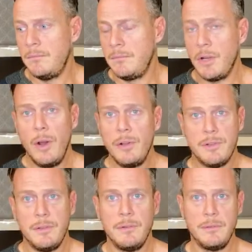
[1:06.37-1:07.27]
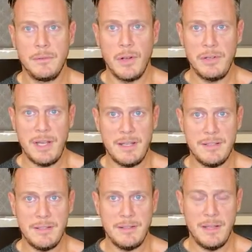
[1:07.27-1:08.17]
God,
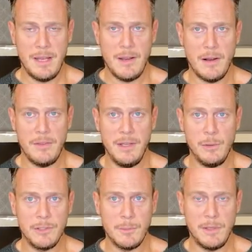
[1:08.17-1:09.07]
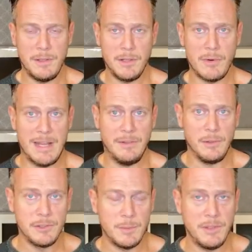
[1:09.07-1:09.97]
goddess. They are the ultimate, the grand
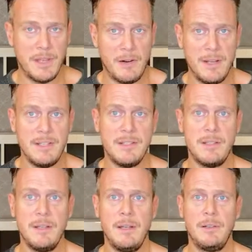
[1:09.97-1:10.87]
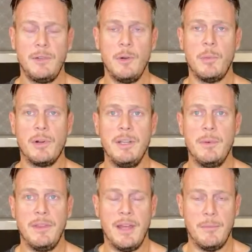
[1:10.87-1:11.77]
ultimate. There is nobody
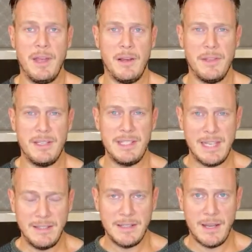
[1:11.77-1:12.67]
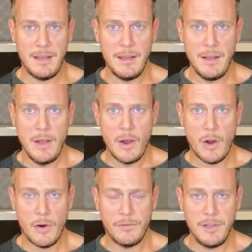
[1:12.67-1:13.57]
but them. They are the center
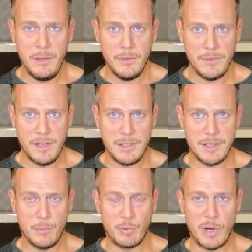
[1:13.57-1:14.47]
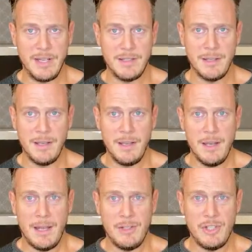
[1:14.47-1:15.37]
of the universe, the bright
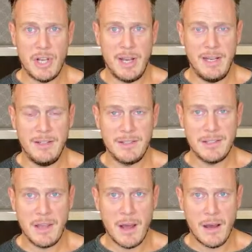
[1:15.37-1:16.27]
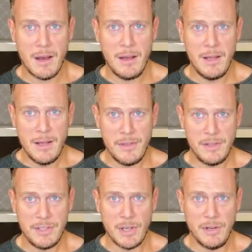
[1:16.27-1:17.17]
and shining star, the
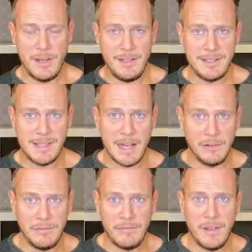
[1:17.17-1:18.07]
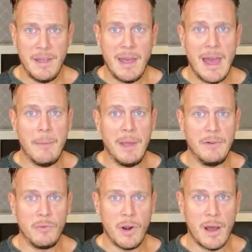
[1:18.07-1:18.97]
sun itself, Amen
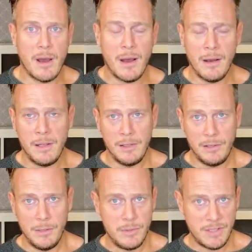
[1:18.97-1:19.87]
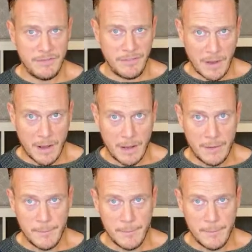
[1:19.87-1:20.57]
Ra, Lucifer.